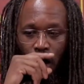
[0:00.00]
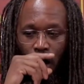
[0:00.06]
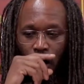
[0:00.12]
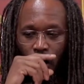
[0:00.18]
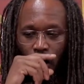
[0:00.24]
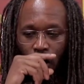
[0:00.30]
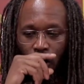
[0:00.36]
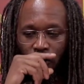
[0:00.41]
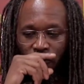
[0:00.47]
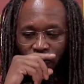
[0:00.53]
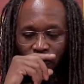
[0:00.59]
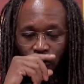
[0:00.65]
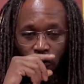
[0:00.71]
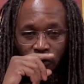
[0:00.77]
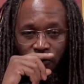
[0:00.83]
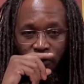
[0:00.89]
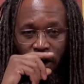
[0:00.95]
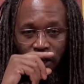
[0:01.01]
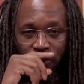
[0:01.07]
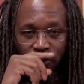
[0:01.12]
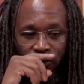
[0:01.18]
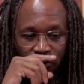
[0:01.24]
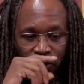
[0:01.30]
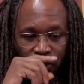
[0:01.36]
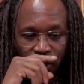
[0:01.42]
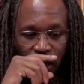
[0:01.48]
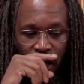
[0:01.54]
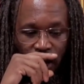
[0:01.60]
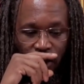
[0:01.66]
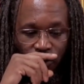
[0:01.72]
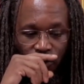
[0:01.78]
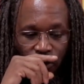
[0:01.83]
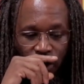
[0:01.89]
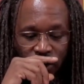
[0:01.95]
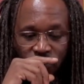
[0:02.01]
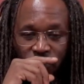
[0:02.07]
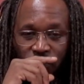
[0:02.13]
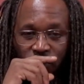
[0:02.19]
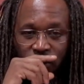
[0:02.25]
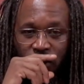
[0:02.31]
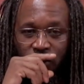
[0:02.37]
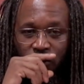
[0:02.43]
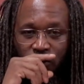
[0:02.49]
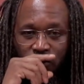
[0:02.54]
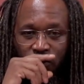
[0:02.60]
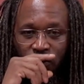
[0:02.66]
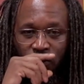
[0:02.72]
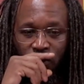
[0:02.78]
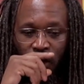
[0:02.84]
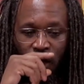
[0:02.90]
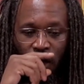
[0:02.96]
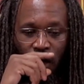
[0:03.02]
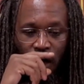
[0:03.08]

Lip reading: our forefathers and righteous leaders